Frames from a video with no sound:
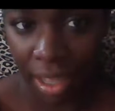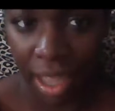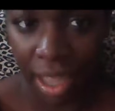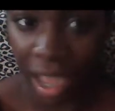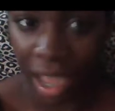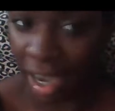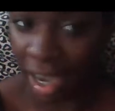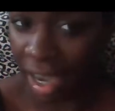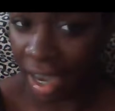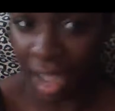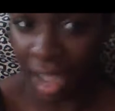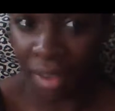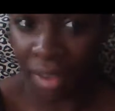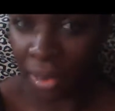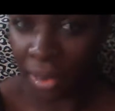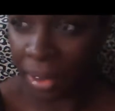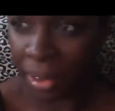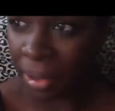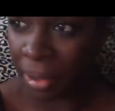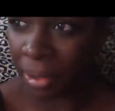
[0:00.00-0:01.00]
I didn't
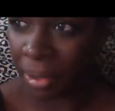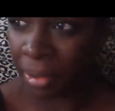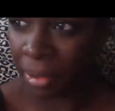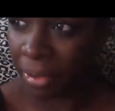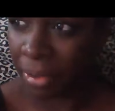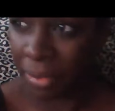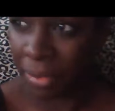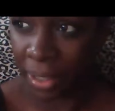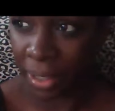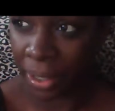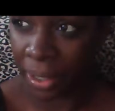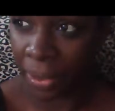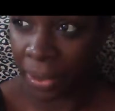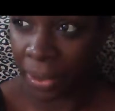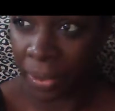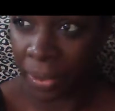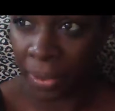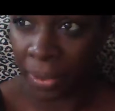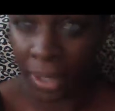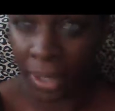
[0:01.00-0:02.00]
ever
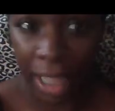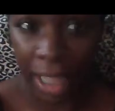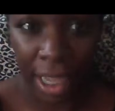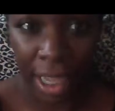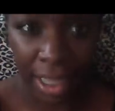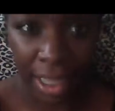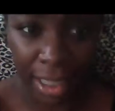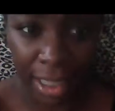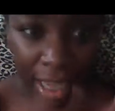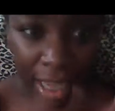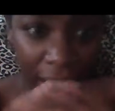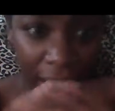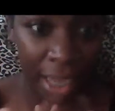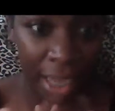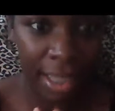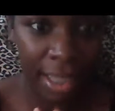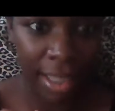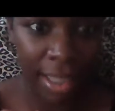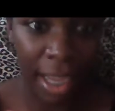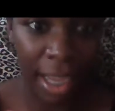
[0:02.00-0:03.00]
feel like a
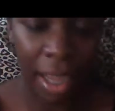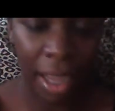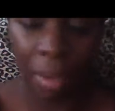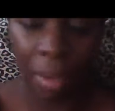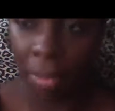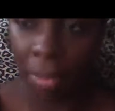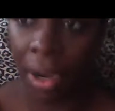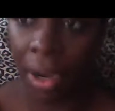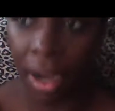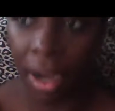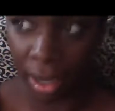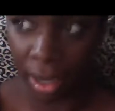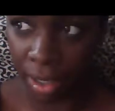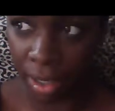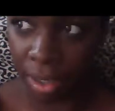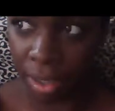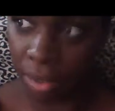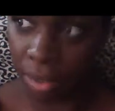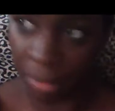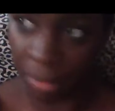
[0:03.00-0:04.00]
tight, tight
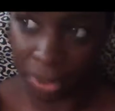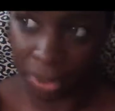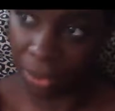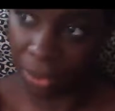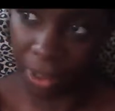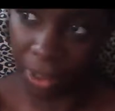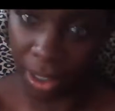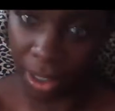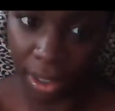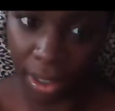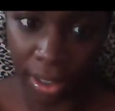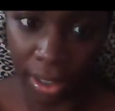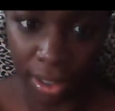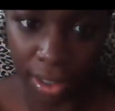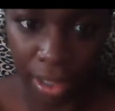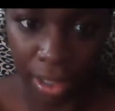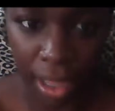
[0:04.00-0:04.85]
bond between us.